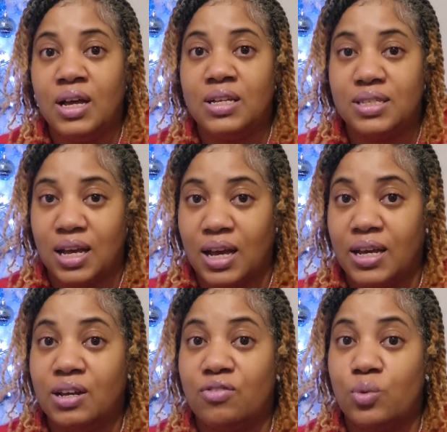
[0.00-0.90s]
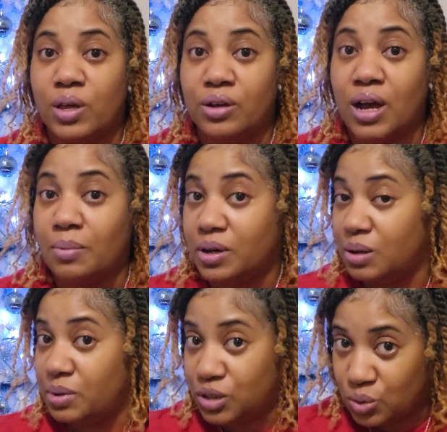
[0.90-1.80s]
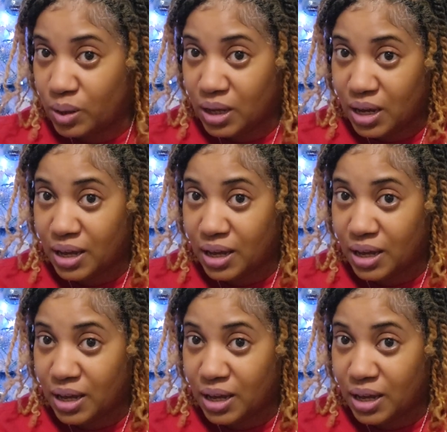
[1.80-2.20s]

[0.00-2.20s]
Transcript: sign of whether I'm going to be doing it